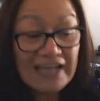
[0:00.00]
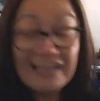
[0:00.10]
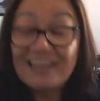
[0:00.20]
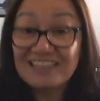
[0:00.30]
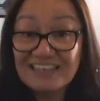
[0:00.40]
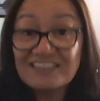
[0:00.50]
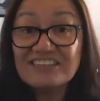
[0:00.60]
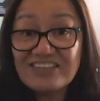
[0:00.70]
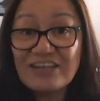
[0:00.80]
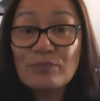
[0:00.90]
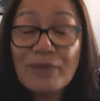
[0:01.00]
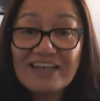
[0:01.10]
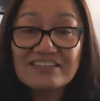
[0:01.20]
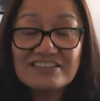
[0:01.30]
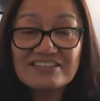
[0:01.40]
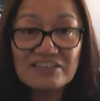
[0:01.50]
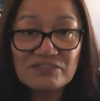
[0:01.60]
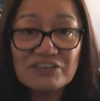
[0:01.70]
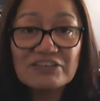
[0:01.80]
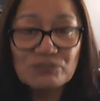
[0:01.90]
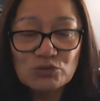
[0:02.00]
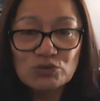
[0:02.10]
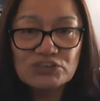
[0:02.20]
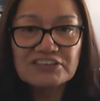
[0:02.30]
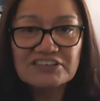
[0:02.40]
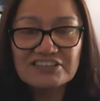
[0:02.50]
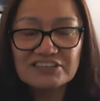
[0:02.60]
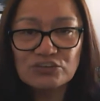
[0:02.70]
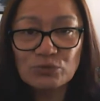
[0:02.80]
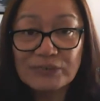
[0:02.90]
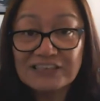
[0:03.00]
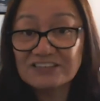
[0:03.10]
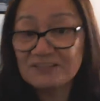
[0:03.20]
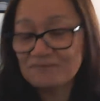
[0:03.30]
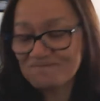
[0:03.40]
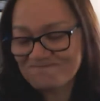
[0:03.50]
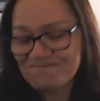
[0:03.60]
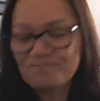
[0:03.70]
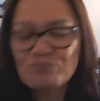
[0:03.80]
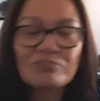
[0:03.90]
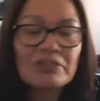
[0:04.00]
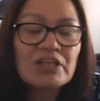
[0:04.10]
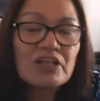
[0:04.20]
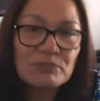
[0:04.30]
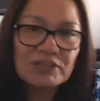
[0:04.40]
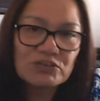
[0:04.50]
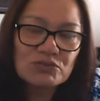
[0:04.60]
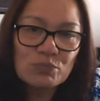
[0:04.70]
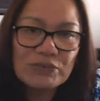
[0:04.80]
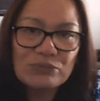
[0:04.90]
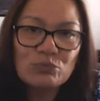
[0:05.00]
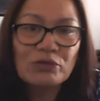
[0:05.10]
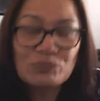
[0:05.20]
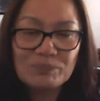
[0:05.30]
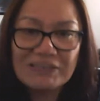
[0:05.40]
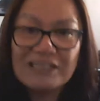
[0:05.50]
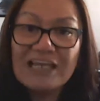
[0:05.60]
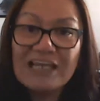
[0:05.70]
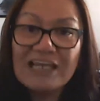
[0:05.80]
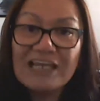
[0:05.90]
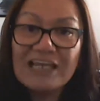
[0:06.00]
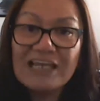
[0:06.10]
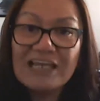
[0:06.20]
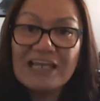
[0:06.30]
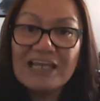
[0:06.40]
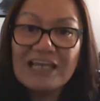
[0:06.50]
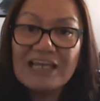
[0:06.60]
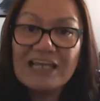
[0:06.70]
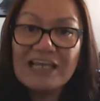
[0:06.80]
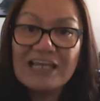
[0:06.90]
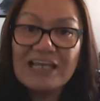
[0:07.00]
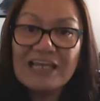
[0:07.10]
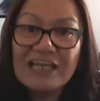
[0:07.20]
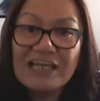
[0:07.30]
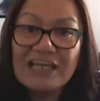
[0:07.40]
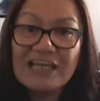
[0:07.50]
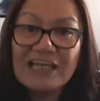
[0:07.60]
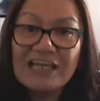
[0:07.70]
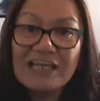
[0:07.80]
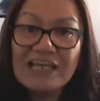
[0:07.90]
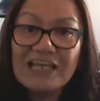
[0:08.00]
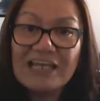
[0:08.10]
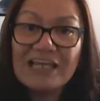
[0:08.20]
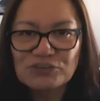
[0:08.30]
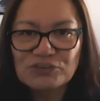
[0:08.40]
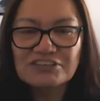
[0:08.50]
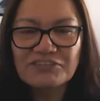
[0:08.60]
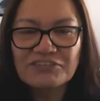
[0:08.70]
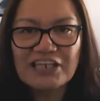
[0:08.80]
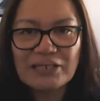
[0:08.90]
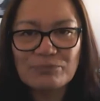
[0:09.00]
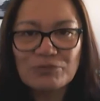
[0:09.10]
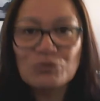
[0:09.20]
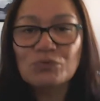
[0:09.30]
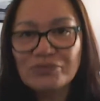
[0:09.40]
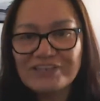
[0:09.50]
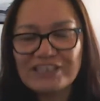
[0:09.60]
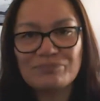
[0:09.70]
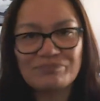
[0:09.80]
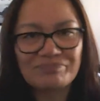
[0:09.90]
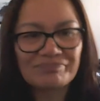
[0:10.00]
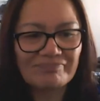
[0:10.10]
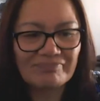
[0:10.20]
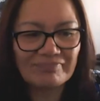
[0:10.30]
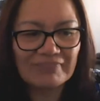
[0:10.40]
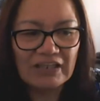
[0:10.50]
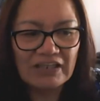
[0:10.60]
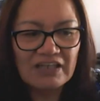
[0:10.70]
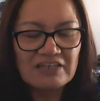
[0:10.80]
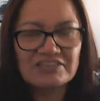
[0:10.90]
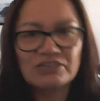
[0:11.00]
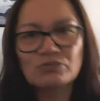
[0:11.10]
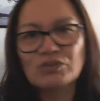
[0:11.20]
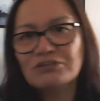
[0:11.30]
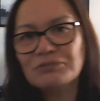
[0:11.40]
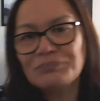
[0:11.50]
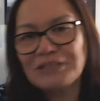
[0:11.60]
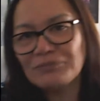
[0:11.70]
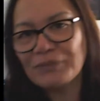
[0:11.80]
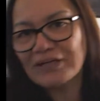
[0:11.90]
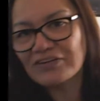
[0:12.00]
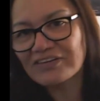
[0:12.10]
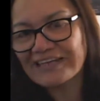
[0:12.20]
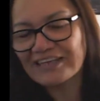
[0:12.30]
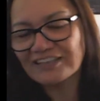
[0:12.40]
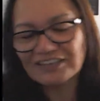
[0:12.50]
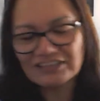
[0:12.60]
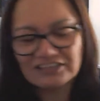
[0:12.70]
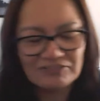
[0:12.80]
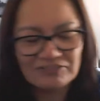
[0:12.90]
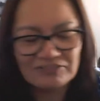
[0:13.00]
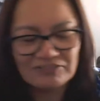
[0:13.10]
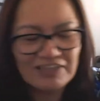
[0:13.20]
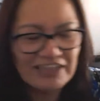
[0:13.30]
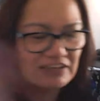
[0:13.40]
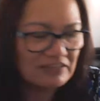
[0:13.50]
that leaves our partners in a very fortunate situation because we won't be around to enjoy the fruits of our labour with them. So what do I mean about that? Well,